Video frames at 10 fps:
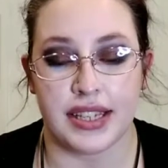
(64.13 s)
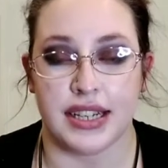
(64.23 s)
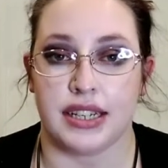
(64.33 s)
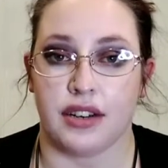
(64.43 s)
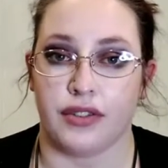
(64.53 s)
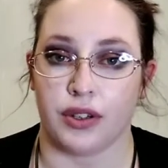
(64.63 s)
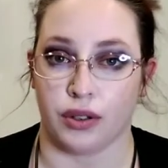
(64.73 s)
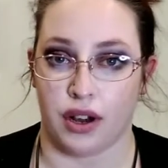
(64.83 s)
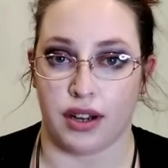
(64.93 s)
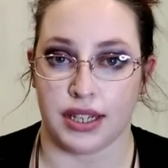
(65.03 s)
this idea for a
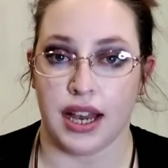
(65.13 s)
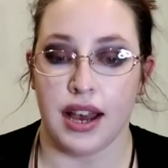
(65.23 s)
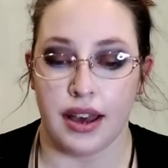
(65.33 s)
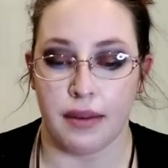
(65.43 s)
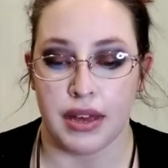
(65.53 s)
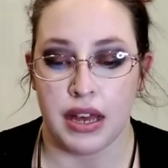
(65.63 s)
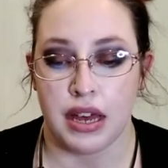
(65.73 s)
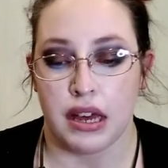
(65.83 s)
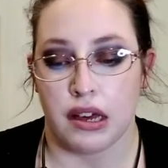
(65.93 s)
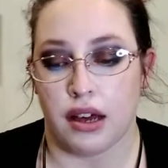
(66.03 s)
long time,
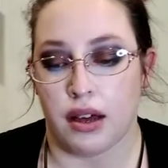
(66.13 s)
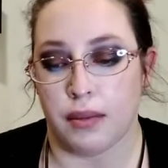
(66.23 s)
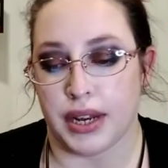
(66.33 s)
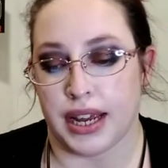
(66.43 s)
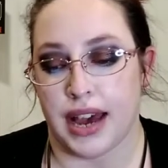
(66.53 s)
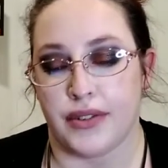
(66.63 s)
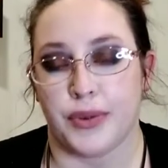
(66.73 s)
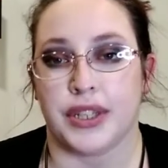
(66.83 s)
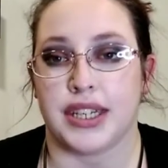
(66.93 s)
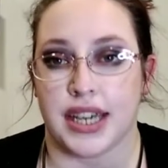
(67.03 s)
um, but I
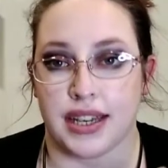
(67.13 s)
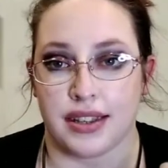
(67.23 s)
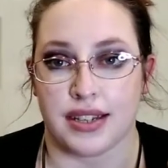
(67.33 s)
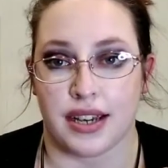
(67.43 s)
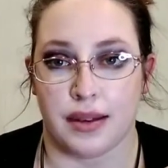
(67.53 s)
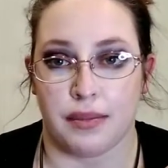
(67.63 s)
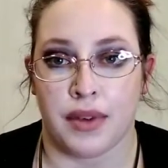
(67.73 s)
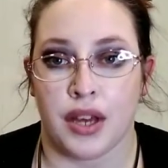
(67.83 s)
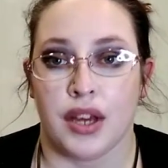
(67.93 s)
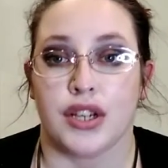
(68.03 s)
haven't really taken the
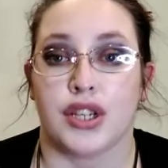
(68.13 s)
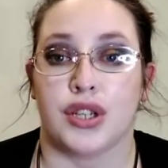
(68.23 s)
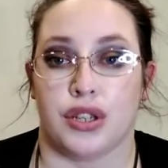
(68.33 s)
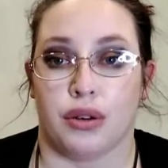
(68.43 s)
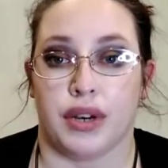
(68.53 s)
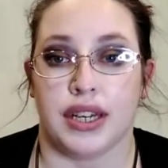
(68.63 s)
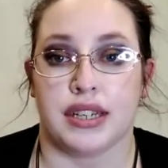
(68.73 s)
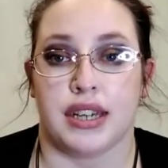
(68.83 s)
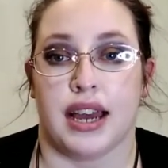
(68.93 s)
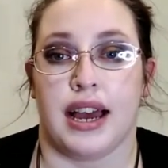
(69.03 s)
time to do
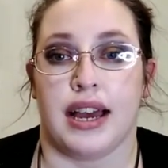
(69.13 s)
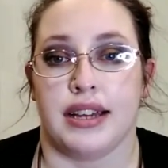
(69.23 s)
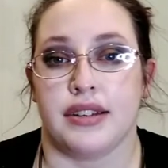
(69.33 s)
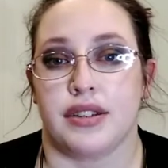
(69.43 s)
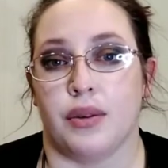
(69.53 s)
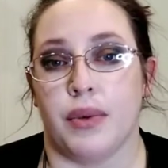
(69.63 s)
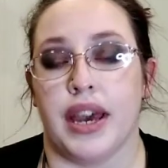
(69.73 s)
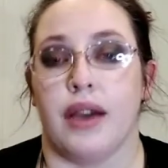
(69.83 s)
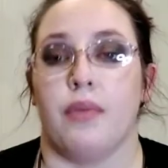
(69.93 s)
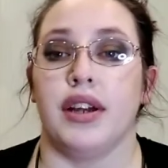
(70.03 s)
it. And the
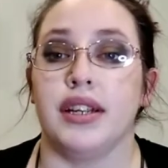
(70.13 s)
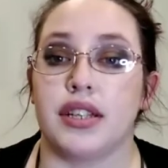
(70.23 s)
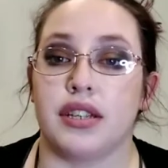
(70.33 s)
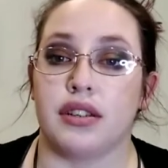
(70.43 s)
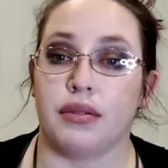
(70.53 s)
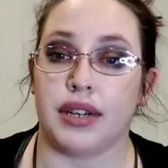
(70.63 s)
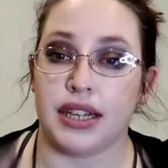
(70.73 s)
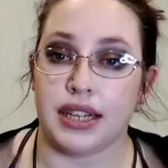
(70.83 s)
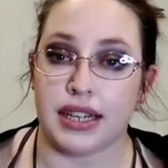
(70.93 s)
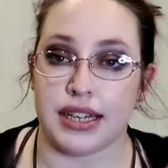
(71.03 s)
way I wanted to do
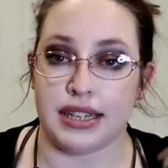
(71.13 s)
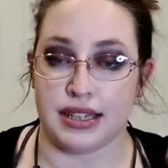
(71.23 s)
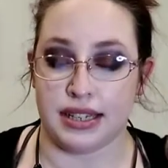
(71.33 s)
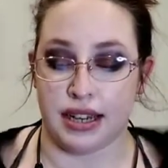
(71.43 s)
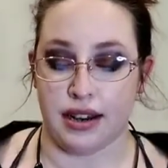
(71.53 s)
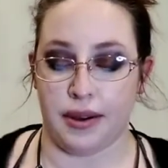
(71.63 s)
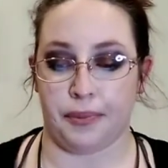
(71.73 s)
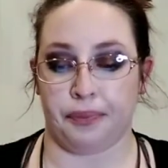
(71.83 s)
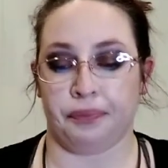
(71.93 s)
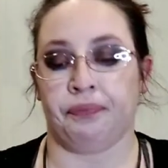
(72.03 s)
it is
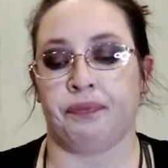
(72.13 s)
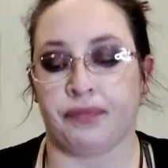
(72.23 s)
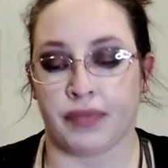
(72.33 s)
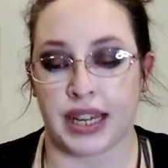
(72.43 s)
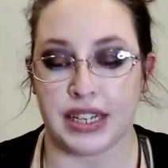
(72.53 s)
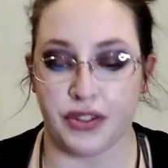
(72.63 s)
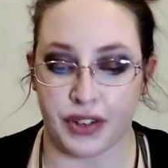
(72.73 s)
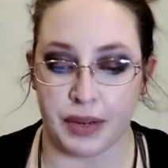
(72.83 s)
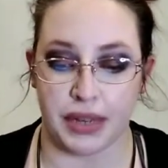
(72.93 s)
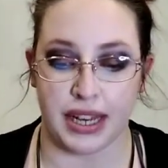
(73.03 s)
um,
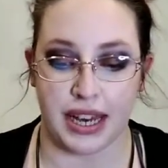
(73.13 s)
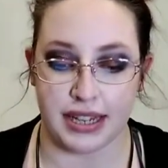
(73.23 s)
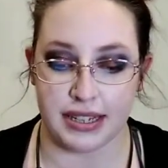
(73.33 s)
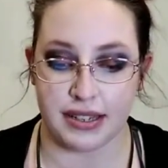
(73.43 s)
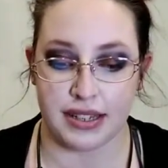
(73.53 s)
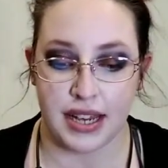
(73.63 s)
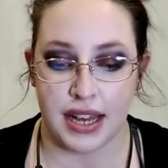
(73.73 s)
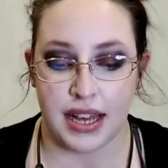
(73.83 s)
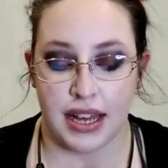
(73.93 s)
different because